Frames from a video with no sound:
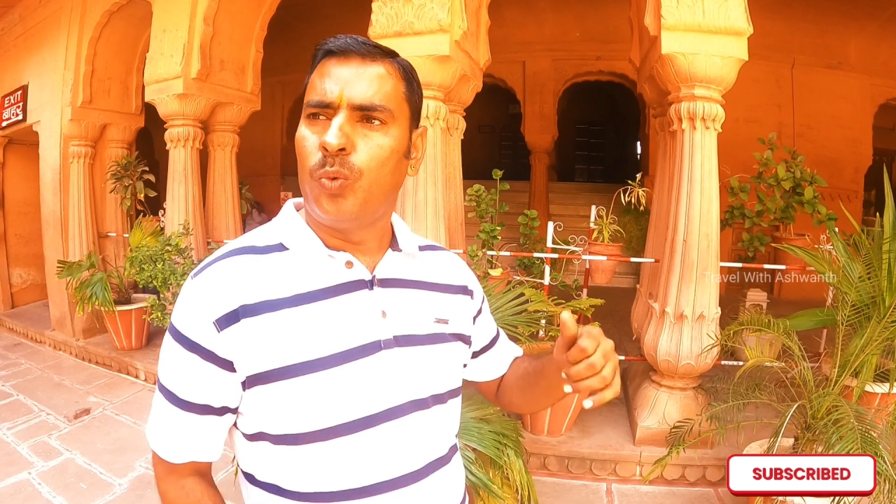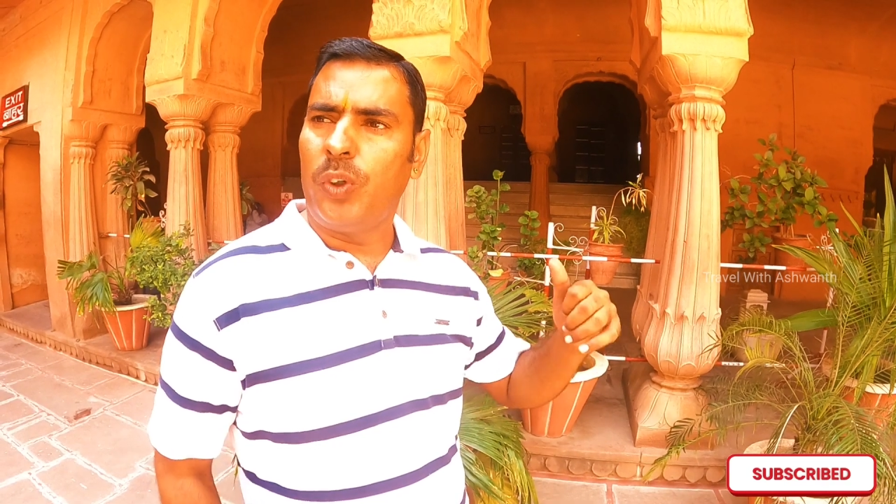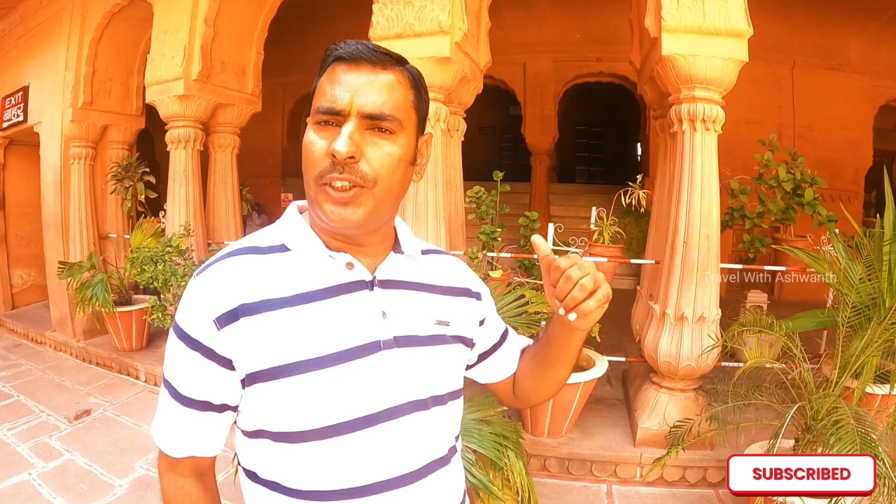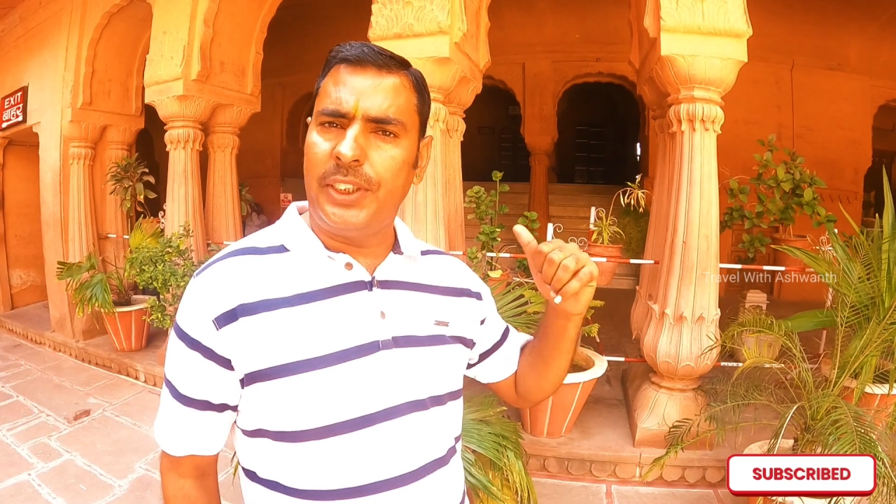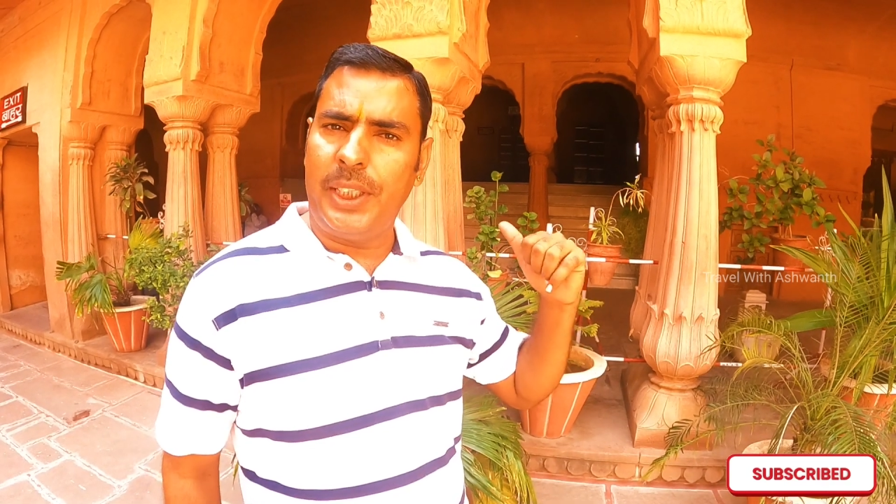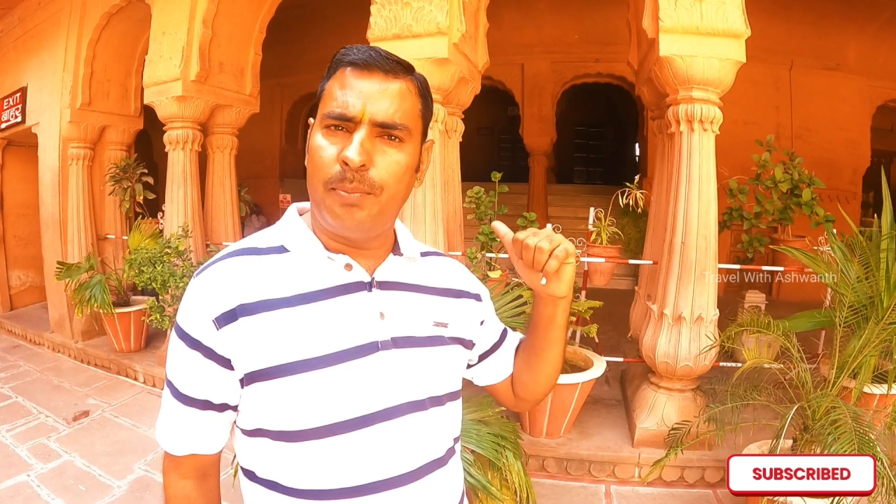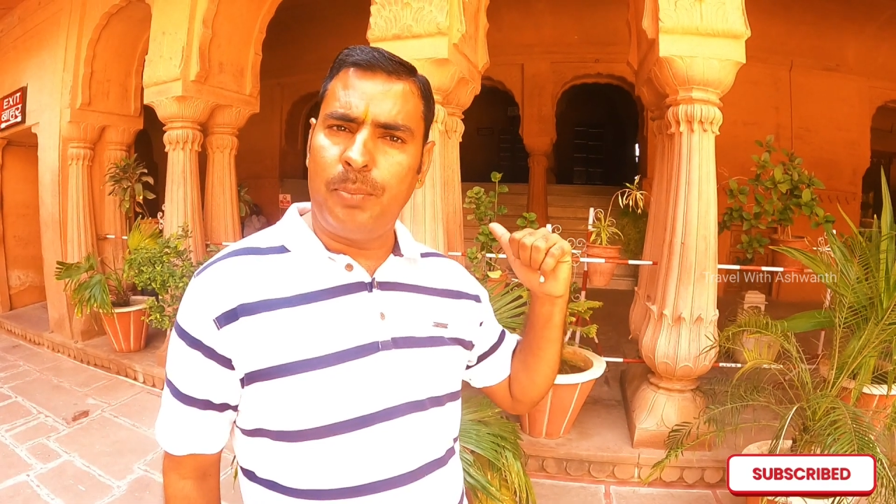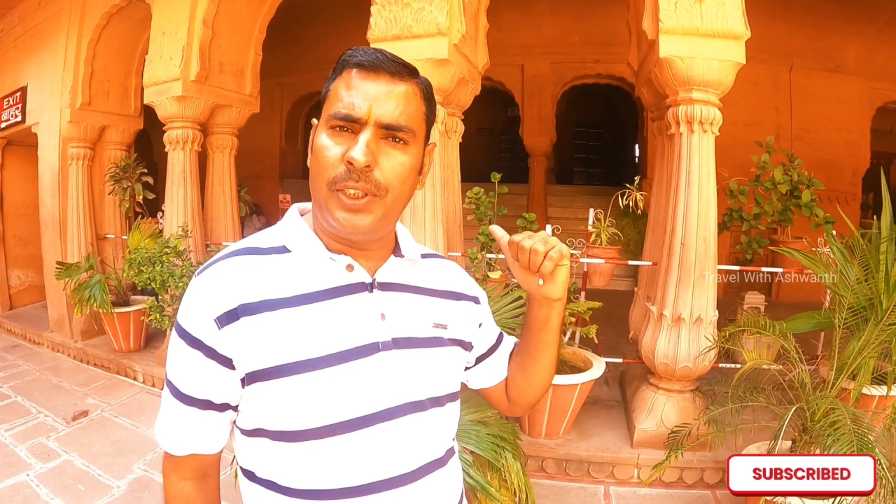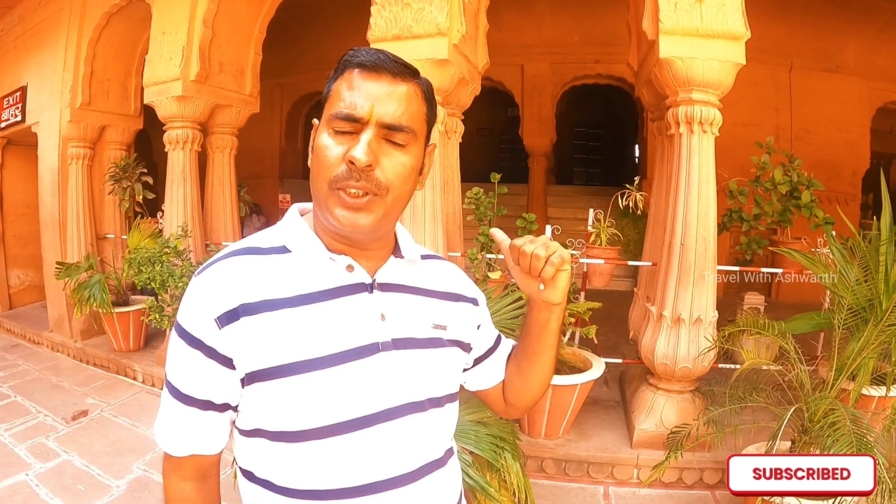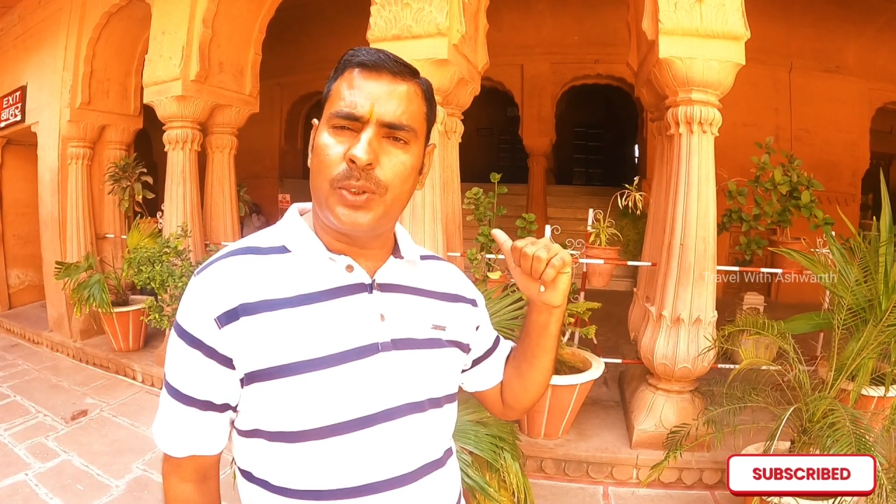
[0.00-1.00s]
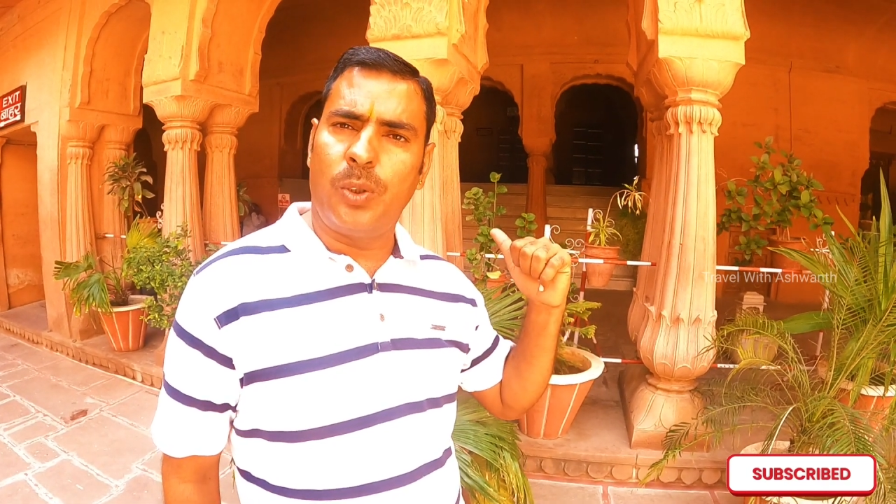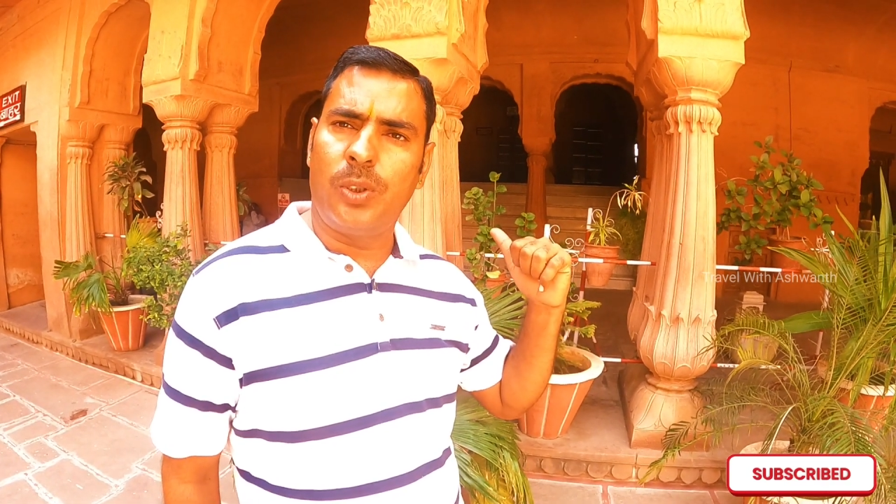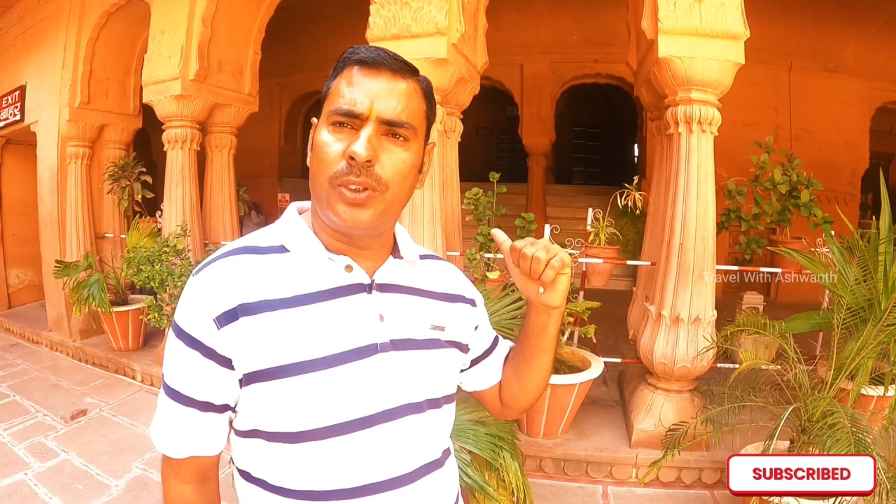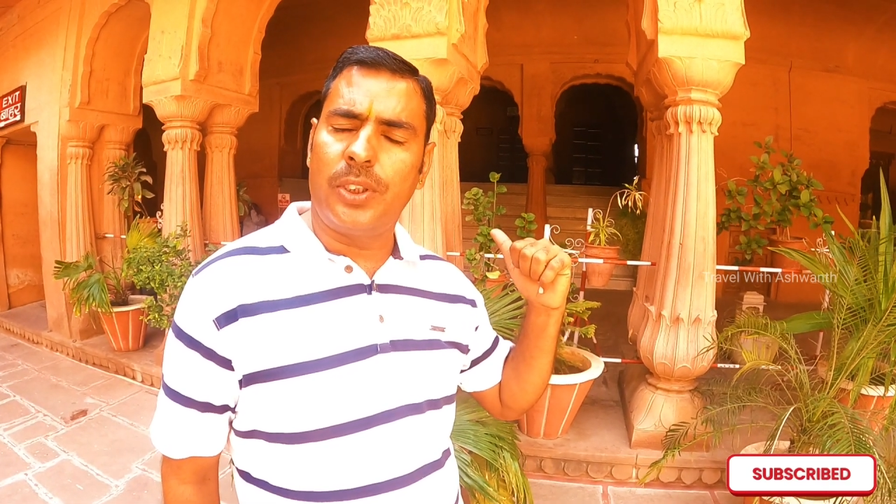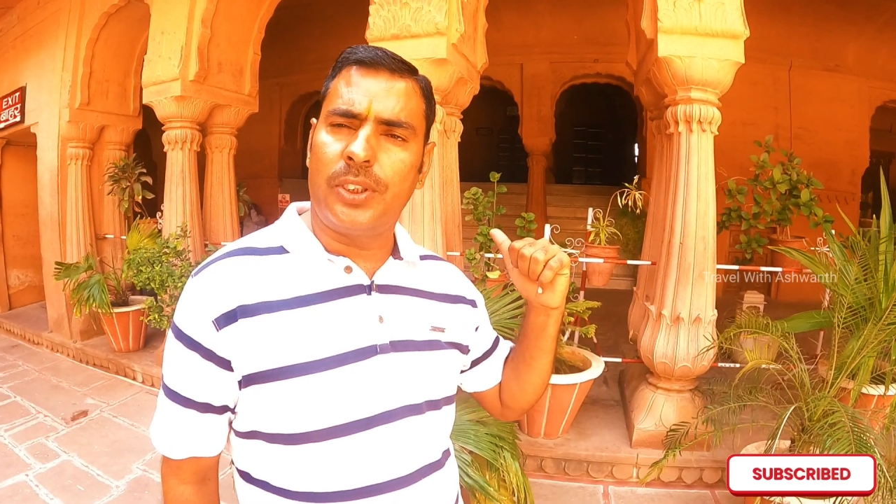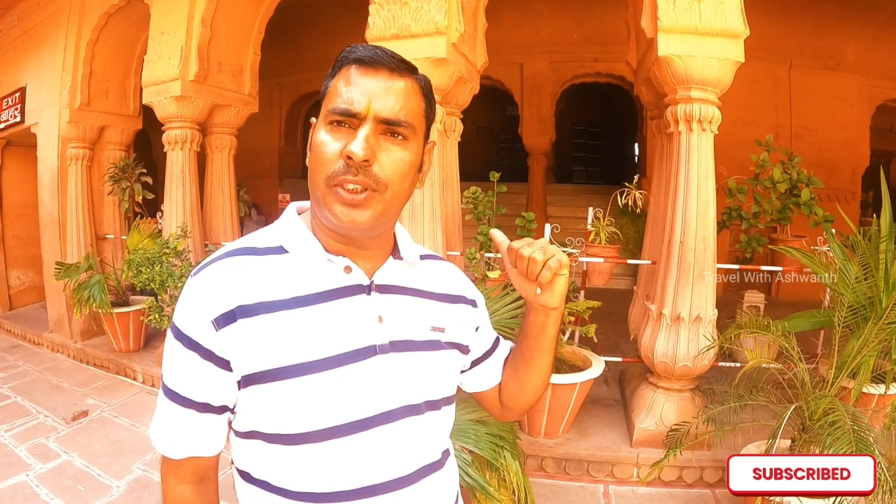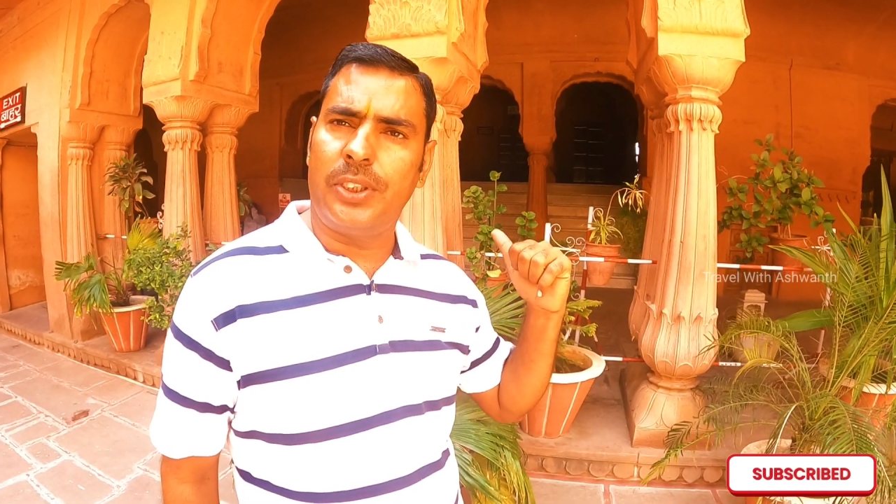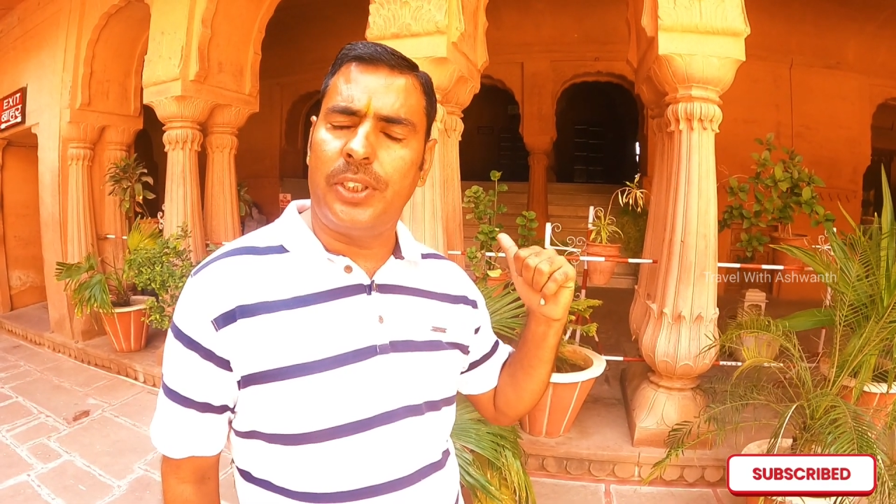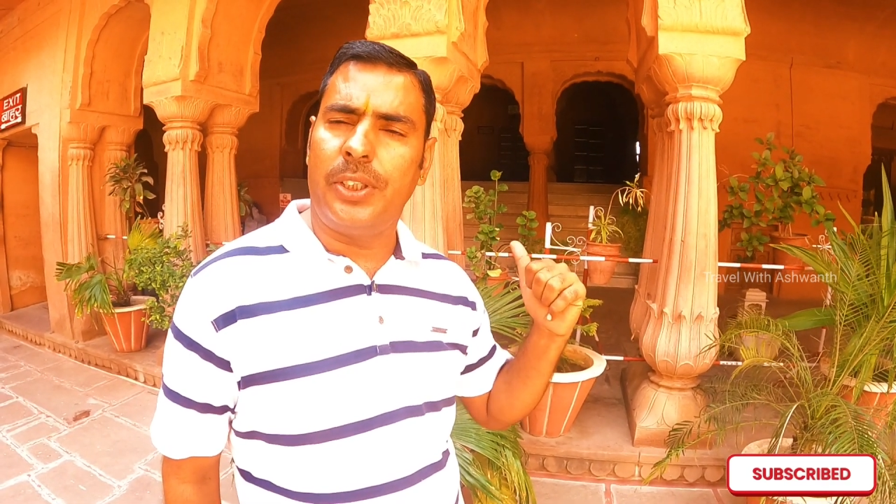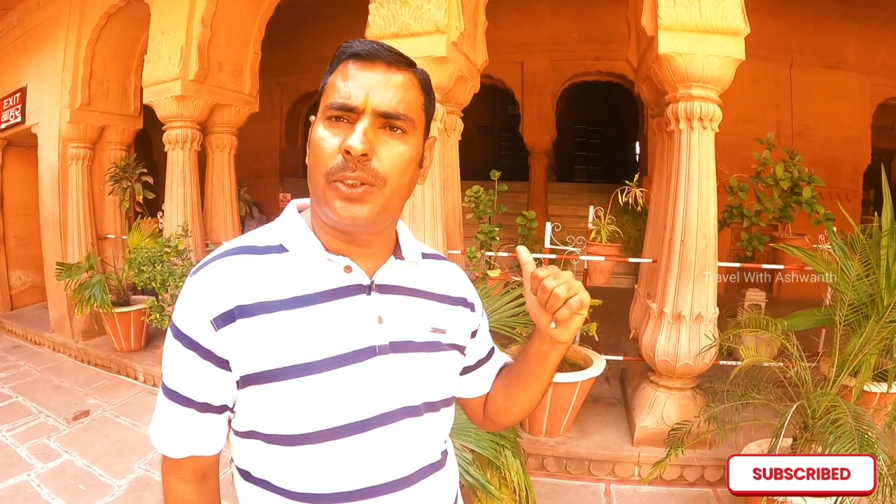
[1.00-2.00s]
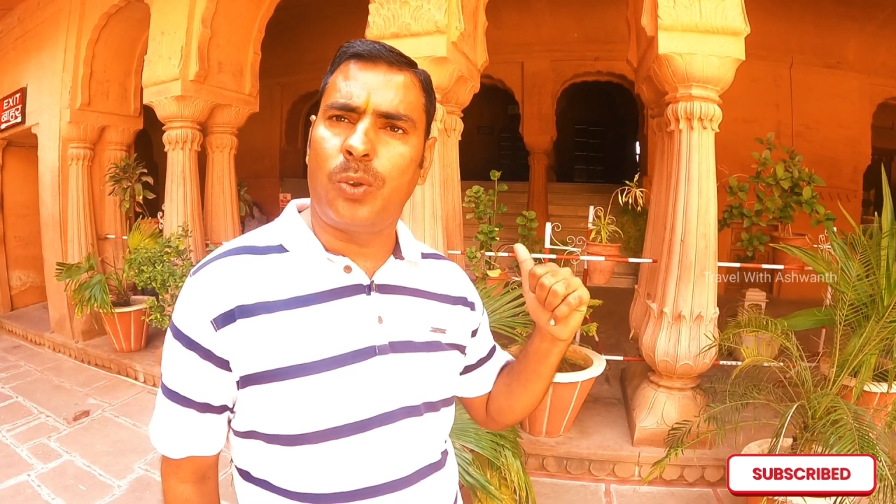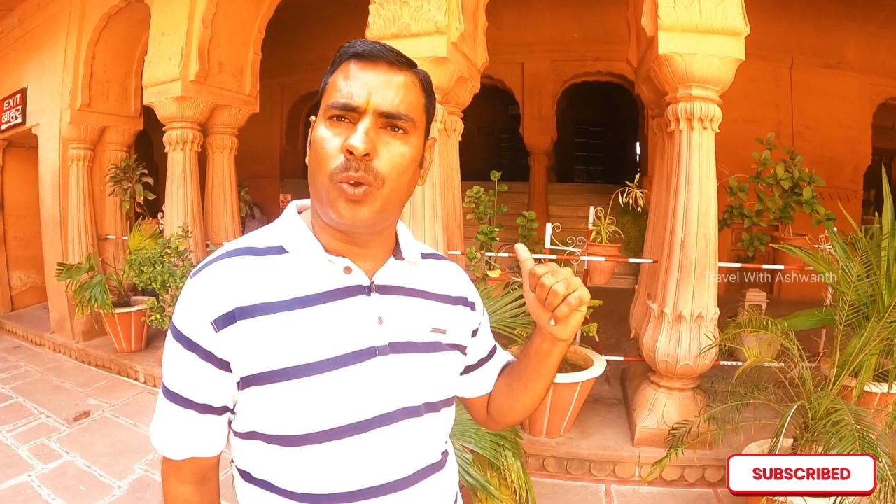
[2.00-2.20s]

One temple is called 33